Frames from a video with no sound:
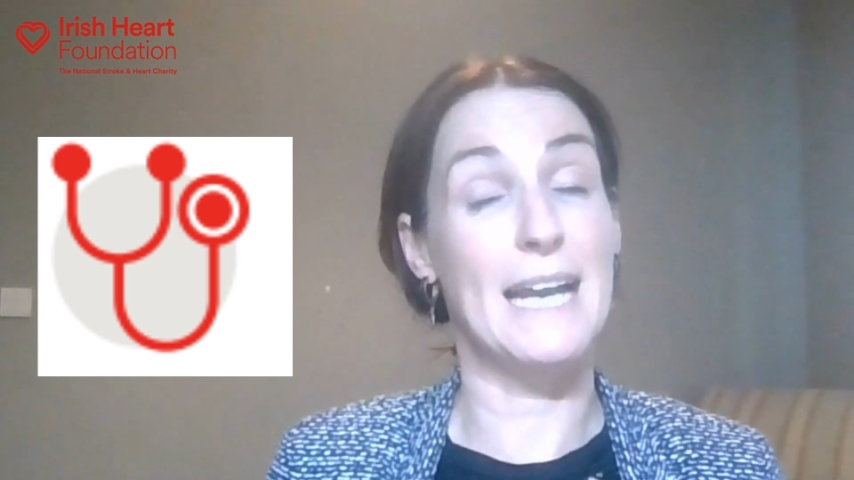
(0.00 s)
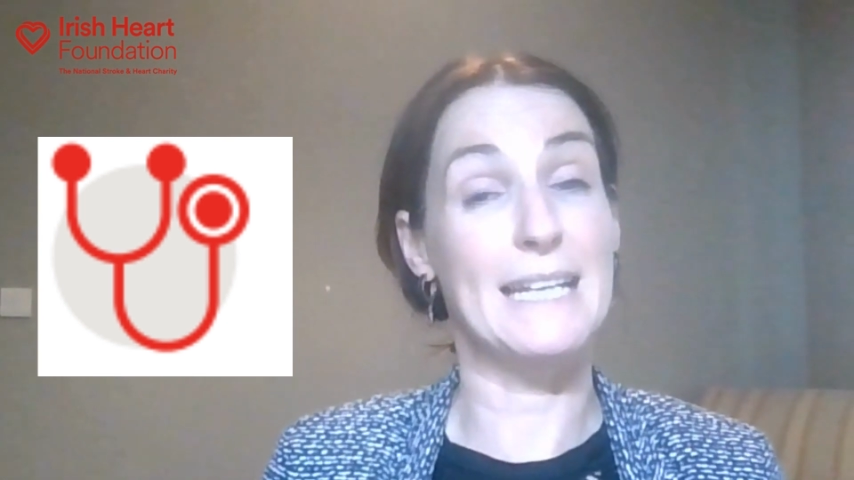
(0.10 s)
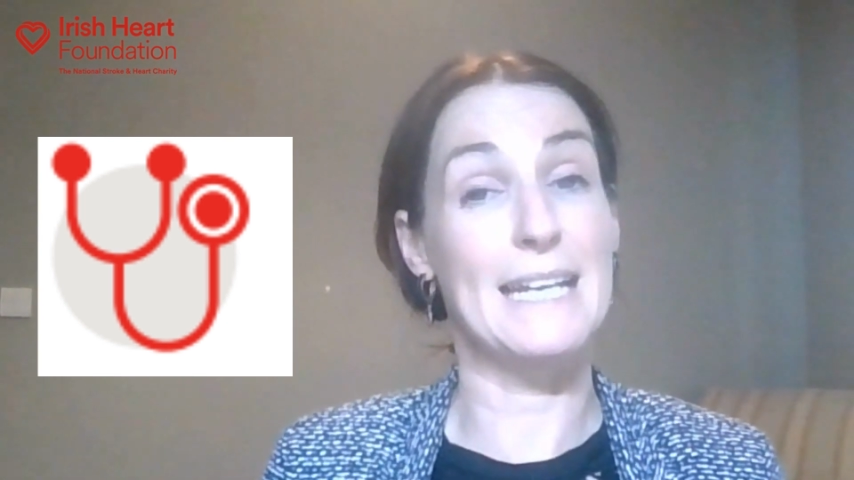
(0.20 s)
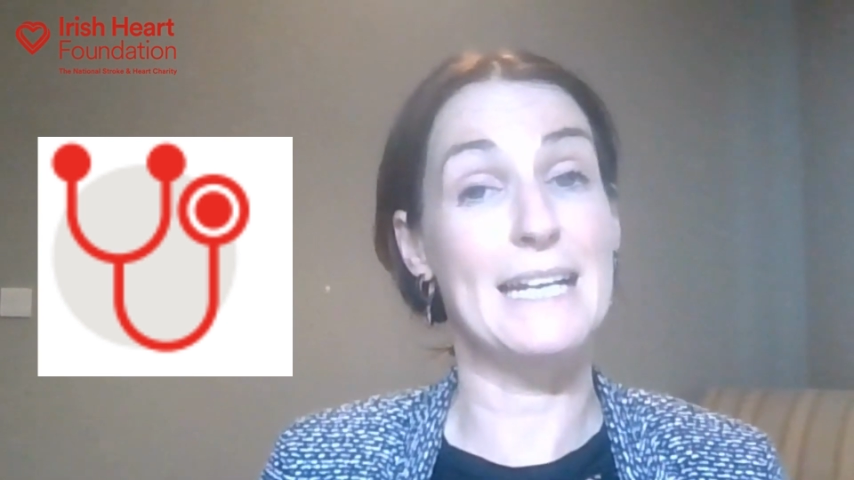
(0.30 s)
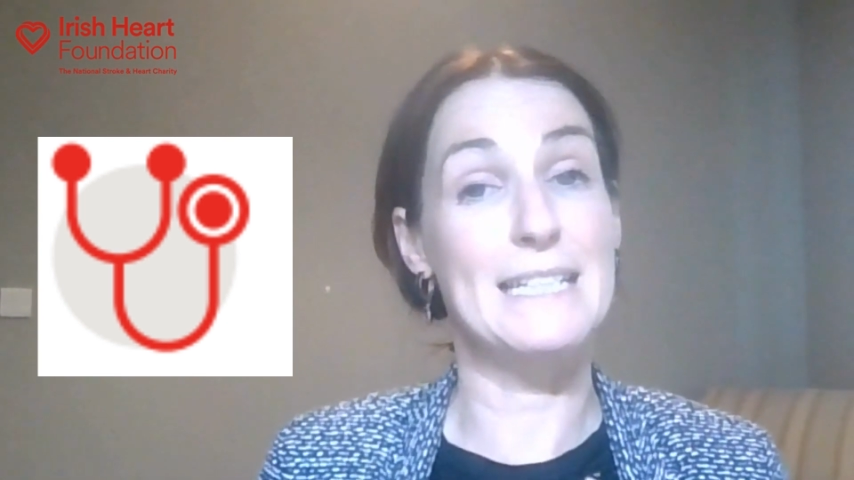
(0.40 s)

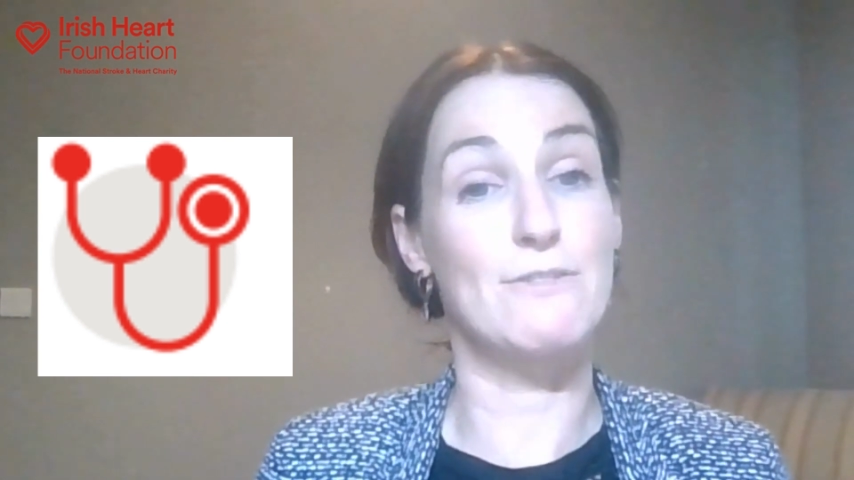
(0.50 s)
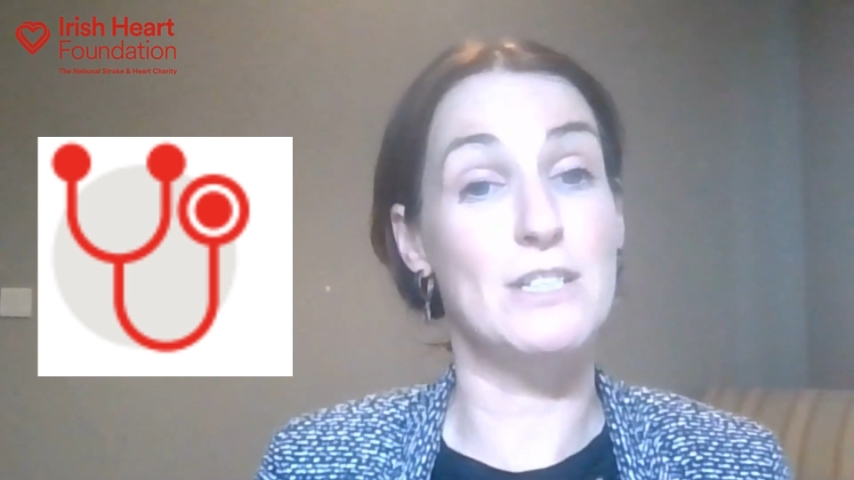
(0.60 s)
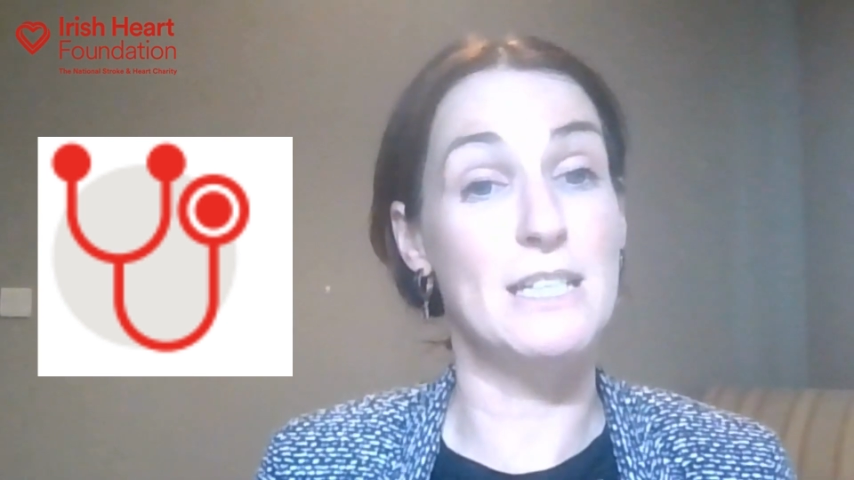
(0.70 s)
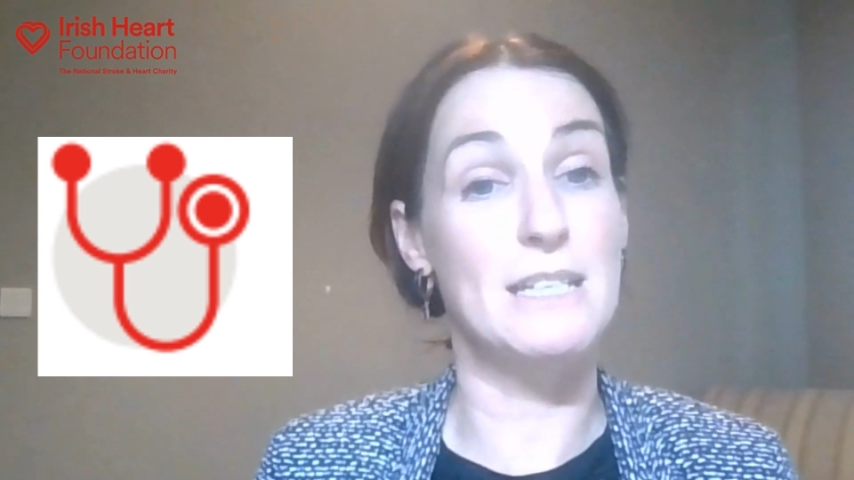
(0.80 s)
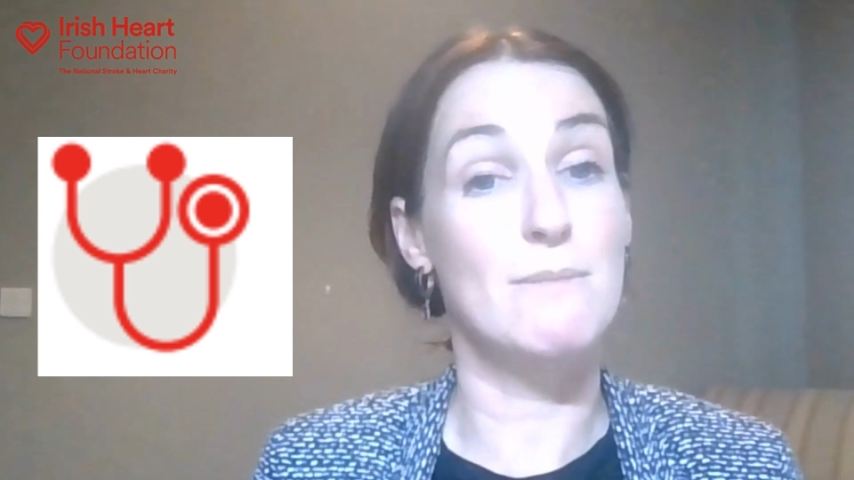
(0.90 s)
any
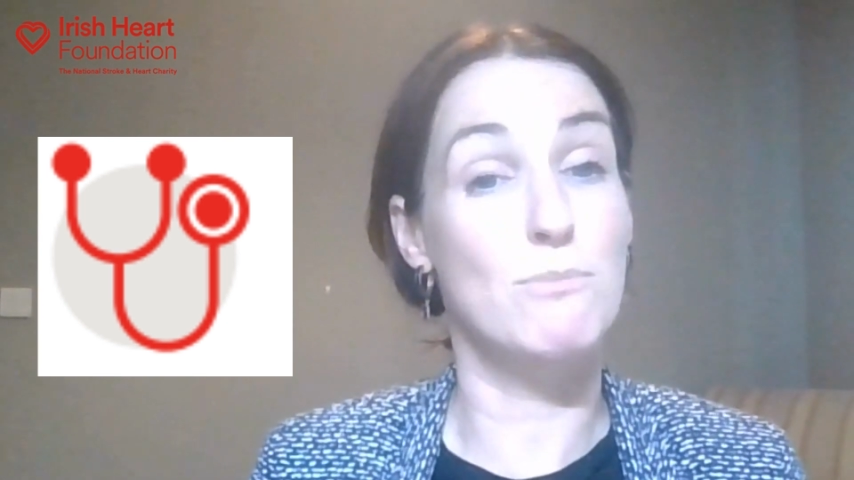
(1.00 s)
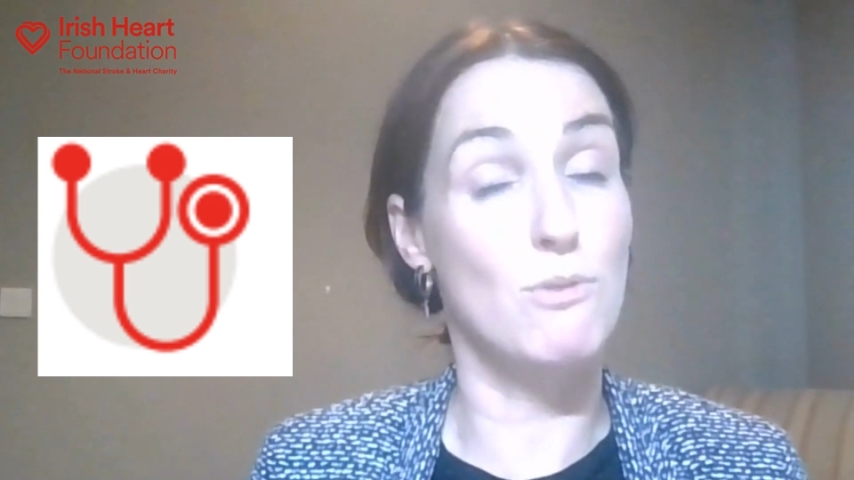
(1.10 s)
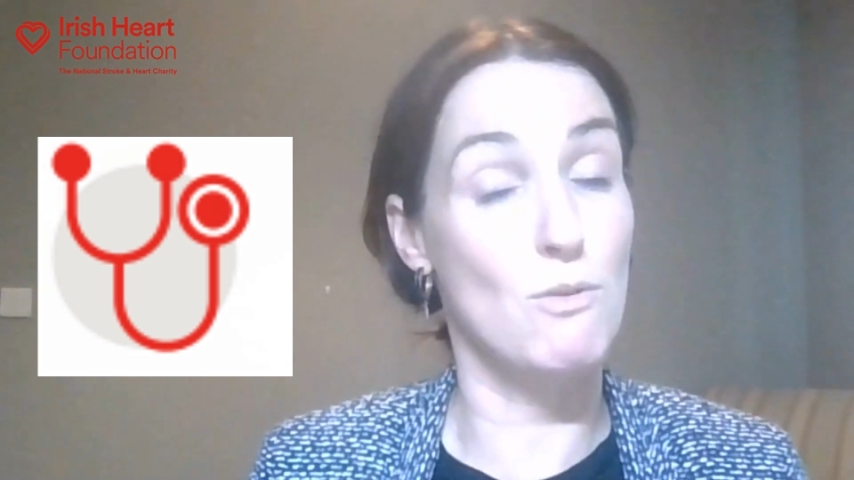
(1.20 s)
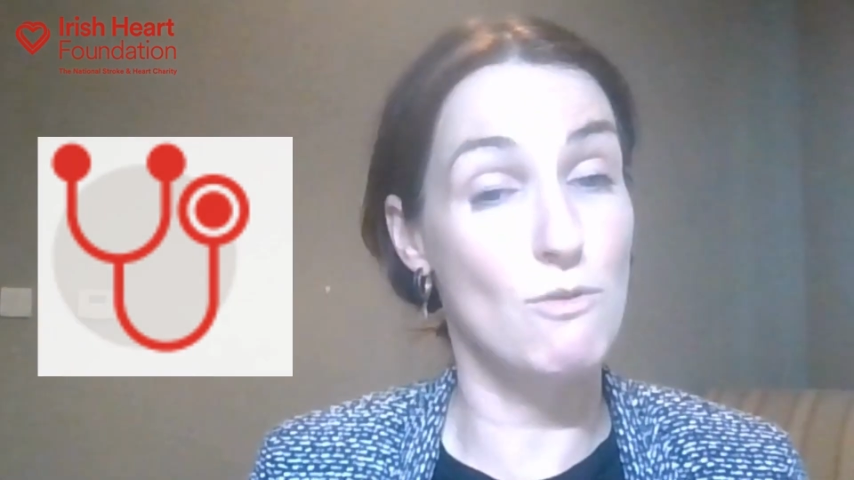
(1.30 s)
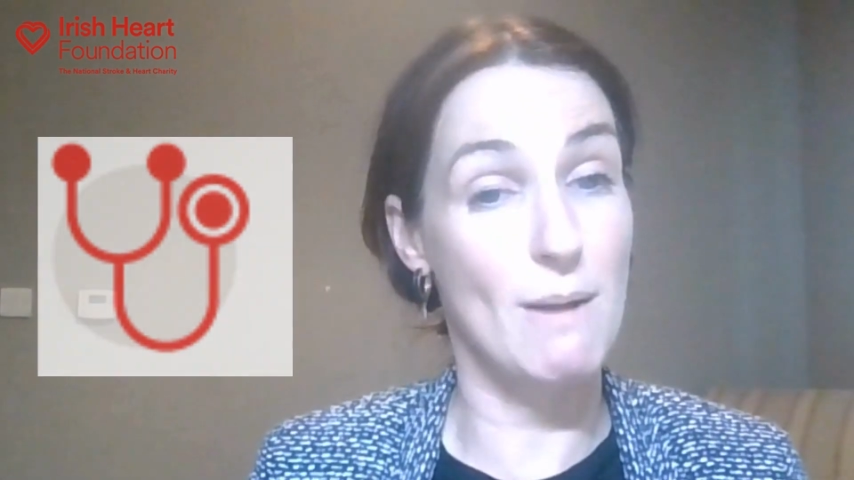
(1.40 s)
activity
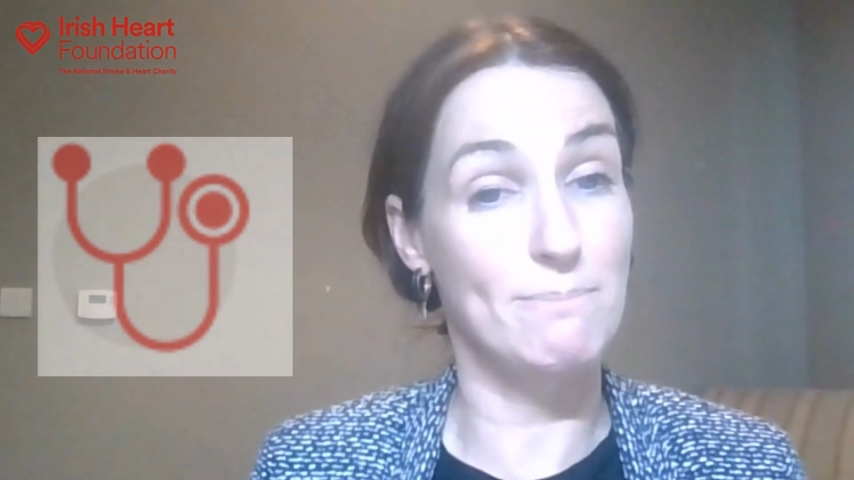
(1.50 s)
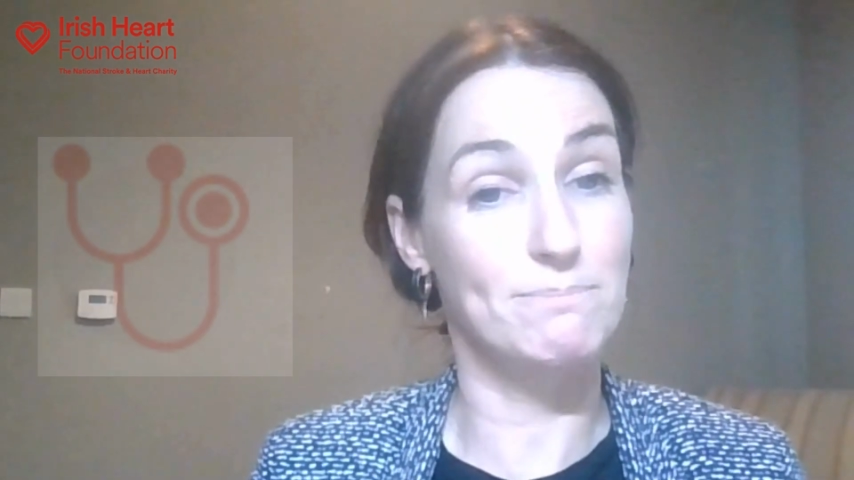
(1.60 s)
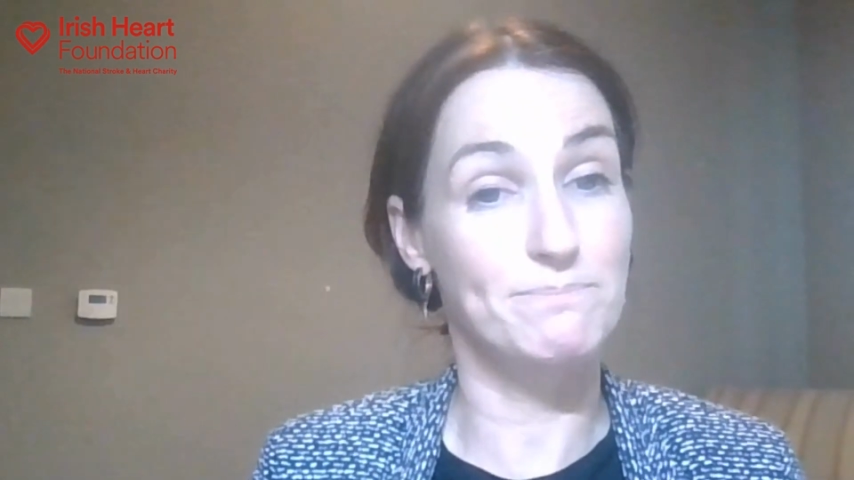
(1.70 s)
program.